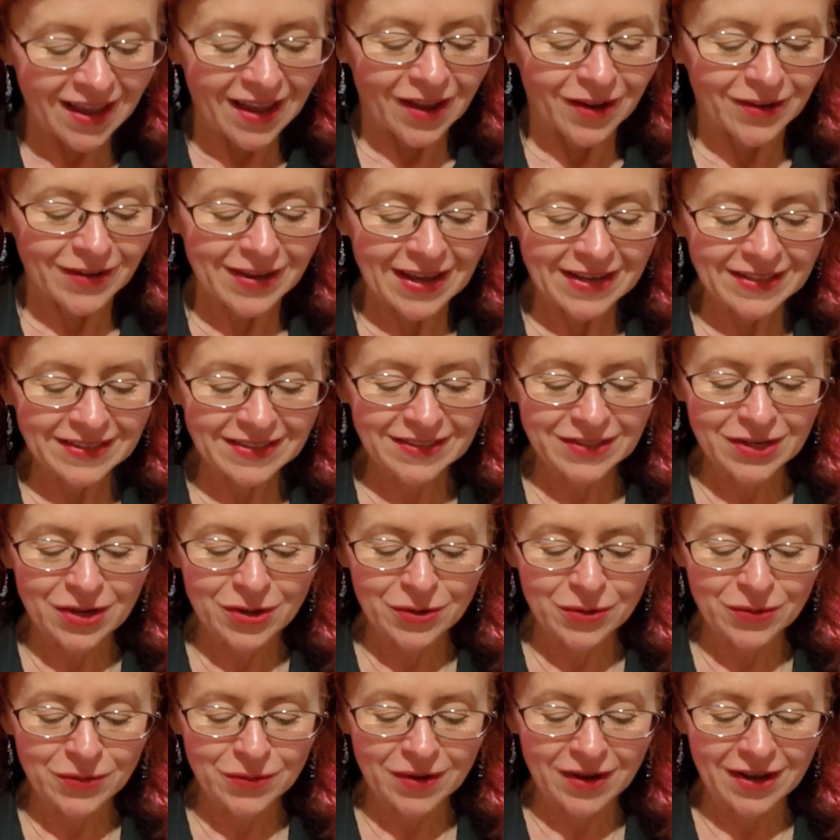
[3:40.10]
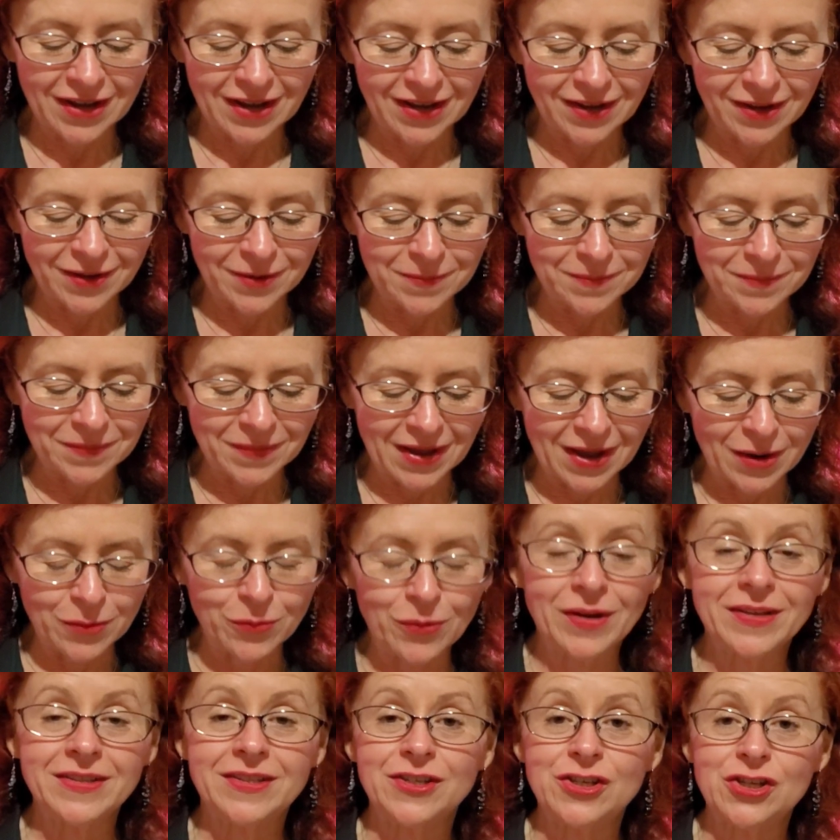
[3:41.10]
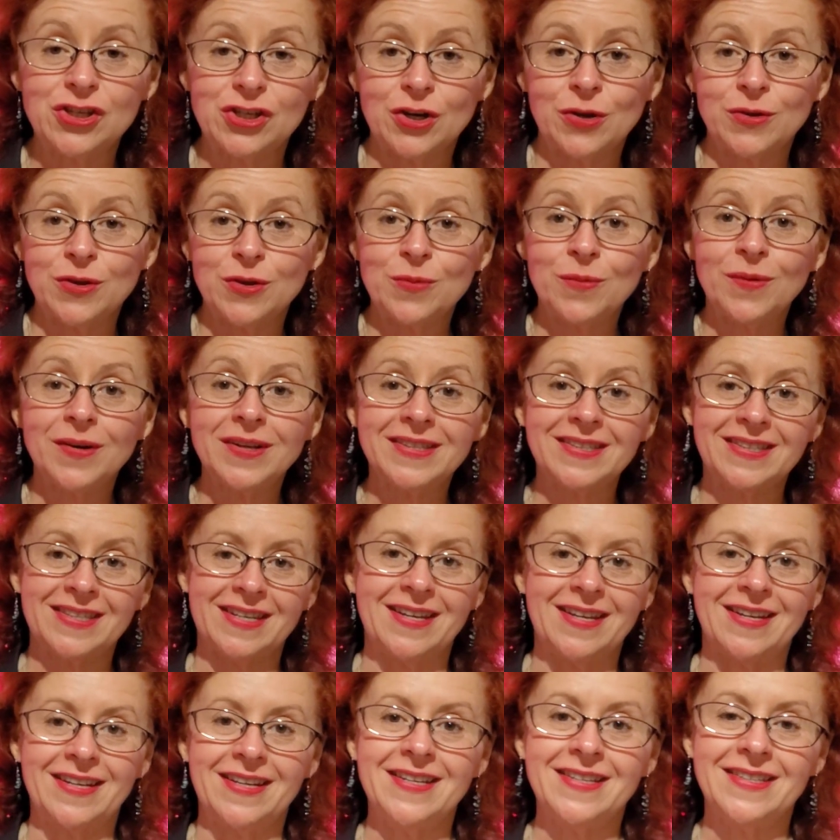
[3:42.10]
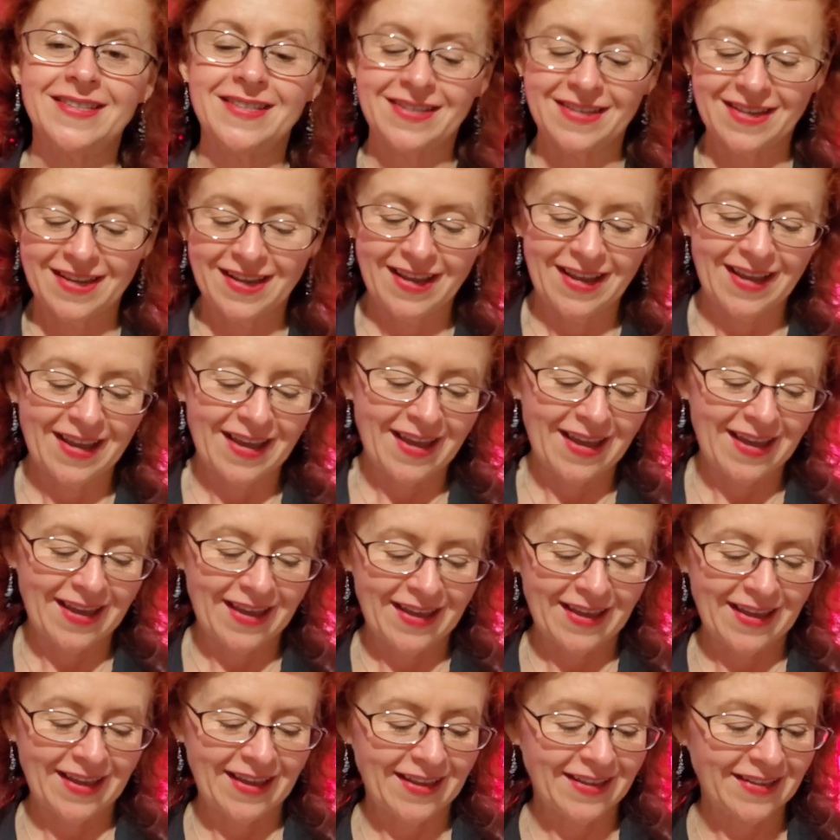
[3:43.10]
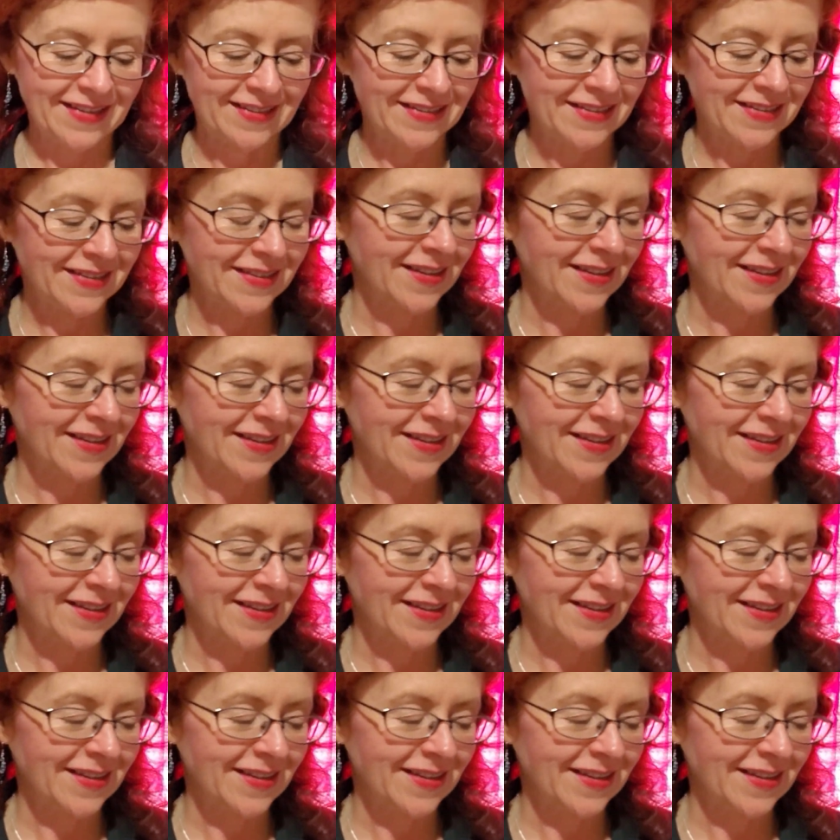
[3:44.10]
Okay, so I want to show you what's in it, and